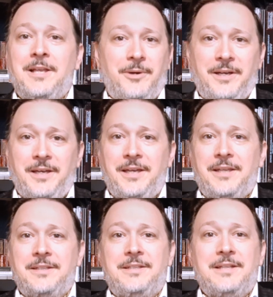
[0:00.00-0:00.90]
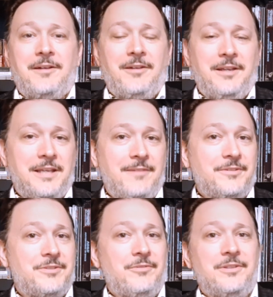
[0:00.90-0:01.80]
but Gary
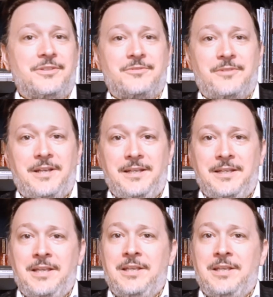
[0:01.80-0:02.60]
gave it to you straight.